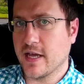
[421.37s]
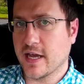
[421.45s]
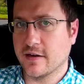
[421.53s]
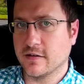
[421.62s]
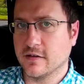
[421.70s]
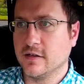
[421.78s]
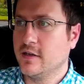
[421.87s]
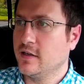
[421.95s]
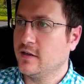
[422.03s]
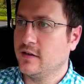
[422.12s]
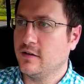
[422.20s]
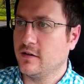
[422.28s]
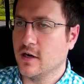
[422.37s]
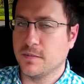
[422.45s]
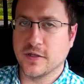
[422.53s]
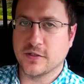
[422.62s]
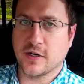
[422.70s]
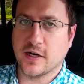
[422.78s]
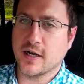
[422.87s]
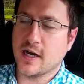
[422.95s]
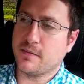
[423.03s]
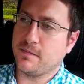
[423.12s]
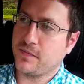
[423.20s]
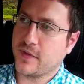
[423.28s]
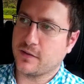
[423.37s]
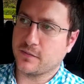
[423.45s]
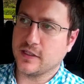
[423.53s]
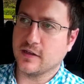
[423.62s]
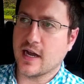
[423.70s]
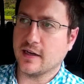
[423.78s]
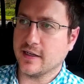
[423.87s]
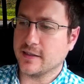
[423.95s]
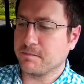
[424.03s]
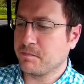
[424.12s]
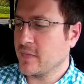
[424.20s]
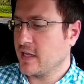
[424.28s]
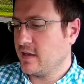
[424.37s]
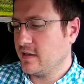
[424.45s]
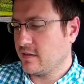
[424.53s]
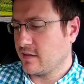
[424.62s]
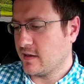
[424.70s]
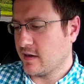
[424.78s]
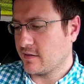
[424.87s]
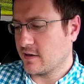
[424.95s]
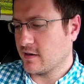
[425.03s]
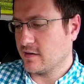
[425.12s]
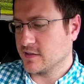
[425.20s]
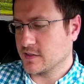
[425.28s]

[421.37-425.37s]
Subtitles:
handle, open the truck up, and relock it. The other is